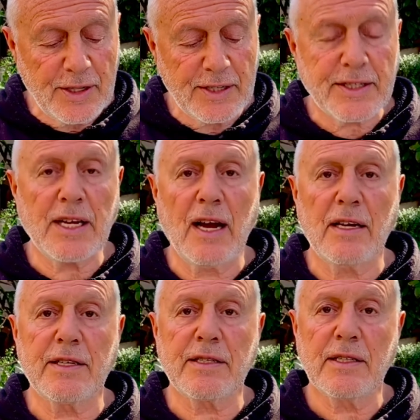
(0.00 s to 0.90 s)
and
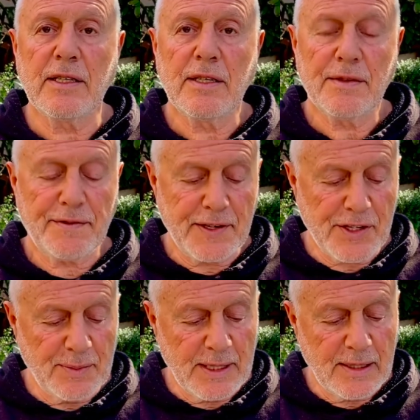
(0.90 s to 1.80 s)
silent
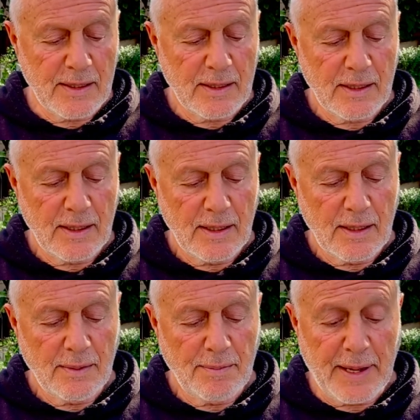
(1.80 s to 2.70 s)
fishermen
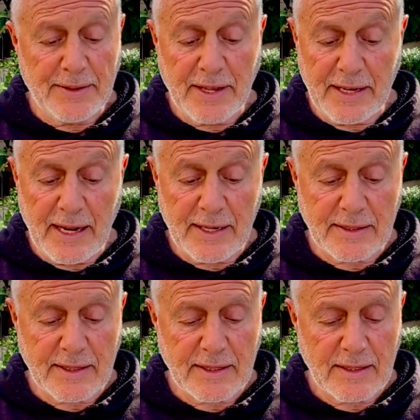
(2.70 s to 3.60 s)
mend their
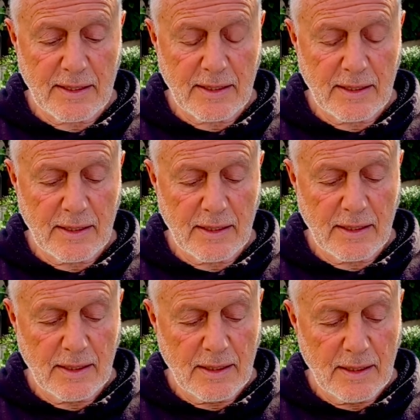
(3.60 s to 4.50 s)
nets.
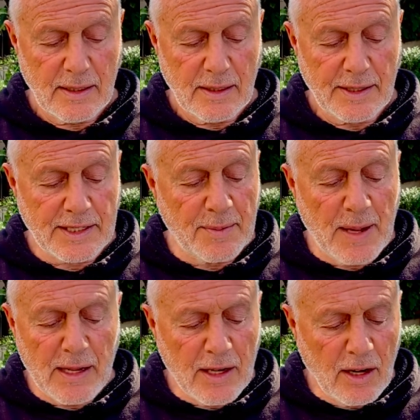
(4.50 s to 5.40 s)
There's a
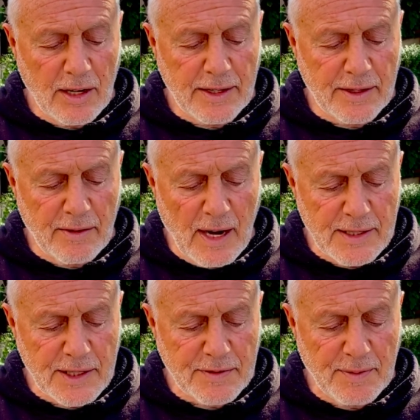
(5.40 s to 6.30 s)
melancholy that
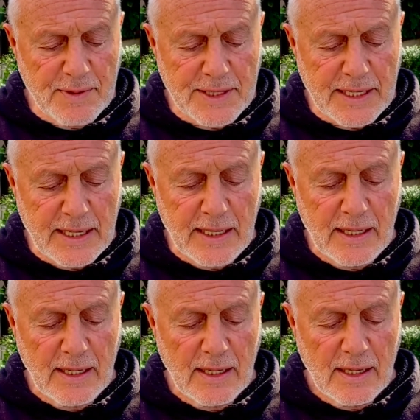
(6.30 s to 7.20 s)
rises from the sea
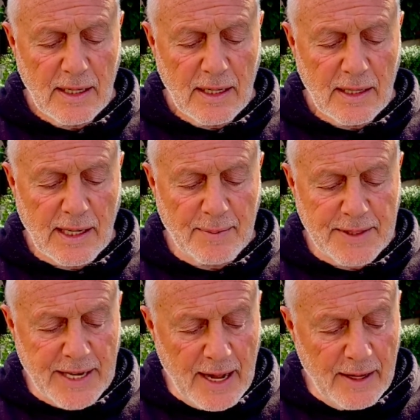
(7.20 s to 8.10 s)
and comes
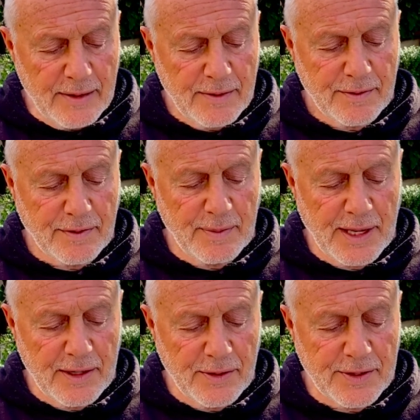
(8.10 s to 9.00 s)
down from the
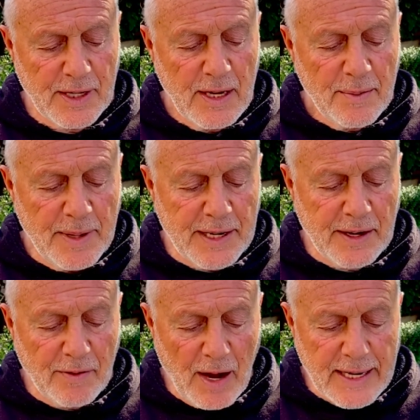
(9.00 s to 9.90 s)
hills, meeting
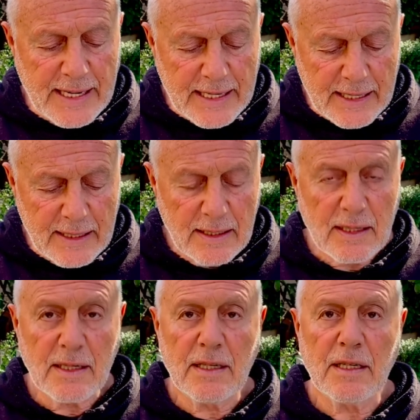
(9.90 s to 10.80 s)
right here
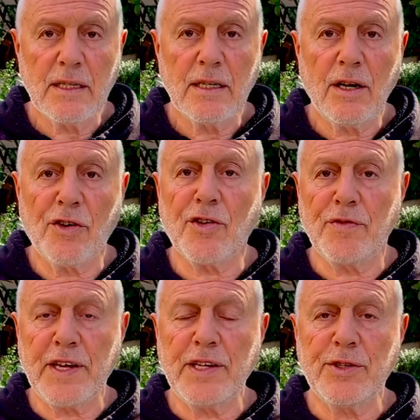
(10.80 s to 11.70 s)
on
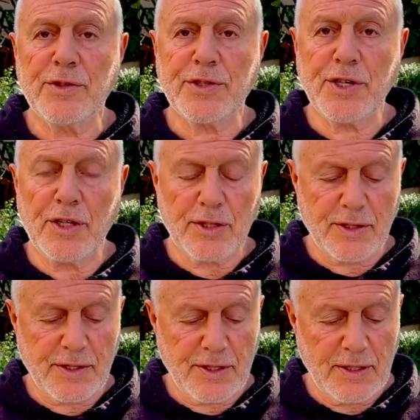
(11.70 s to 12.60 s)
Rovigno's docks.